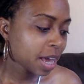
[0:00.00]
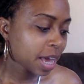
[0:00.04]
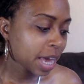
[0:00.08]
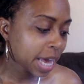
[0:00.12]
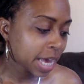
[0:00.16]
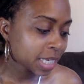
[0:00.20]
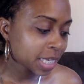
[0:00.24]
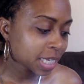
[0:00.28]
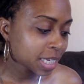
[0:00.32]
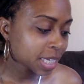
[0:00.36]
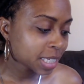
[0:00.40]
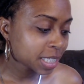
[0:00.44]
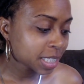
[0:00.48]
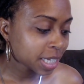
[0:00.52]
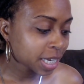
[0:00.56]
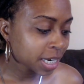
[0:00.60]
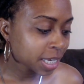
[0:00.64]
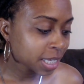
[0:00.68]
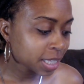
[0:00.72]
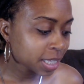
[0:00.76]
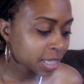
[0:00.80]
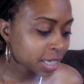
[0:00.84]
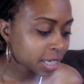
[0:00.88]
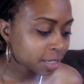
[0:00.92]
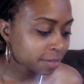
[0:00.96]
As I
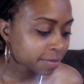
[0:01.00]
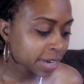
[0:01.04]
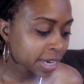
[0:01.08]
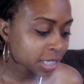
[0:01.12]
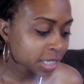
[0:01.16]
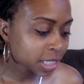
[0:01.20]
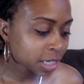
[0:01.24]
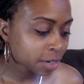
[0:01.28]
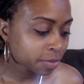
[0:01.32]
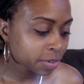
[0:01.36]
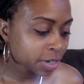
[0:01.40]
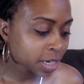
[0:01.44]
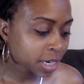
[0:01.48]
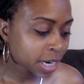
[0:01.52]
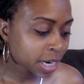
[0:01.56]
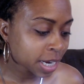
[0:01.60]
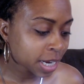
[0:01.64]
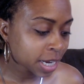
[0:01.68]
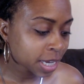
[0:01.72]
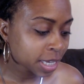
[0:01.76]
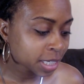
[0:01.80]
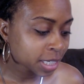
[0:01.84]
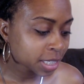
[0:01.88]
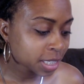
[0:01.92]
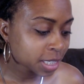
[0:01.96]
studied these facts, I
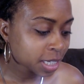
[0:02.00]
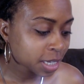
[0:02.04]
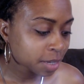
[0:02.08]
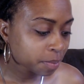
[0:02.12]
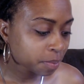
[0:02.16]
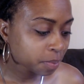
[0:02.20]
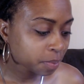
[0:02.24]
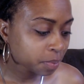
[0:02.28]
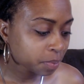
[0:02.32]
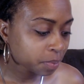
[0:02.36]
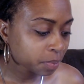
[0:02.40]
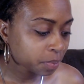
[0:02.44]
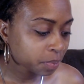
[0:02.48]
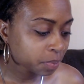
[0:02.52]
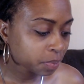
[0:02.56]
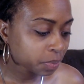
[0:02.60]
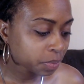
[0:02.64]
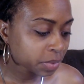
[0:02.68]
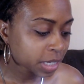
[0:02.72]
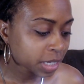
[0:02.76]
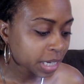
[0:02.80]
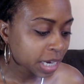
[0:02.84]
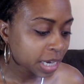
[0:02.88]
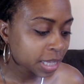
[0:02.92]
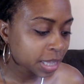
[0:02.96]
realized
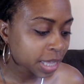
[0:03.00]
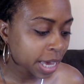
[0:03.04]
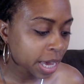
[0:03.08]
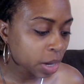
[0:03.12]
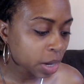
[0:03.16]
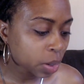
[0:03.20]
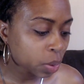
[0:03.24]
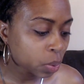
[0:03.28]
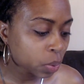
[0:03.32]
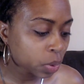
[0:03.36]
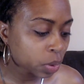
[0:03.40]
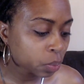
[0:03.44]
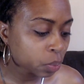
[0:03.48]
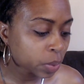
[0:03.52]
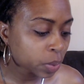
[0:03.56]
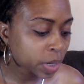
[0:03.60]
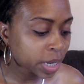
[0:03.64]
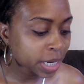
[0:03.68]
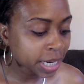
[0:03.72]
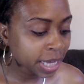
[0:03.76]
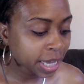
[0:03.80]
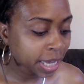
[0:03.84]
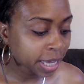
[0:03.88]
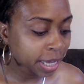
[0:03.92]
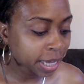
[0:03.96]
that on
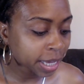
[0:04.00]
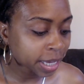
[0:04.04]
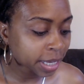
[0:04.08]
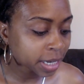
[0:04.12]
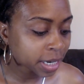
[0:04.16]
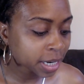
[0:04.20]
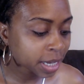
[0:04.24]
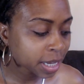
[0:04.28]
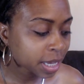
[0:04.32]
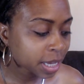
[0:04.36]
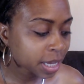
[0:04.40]
one hand,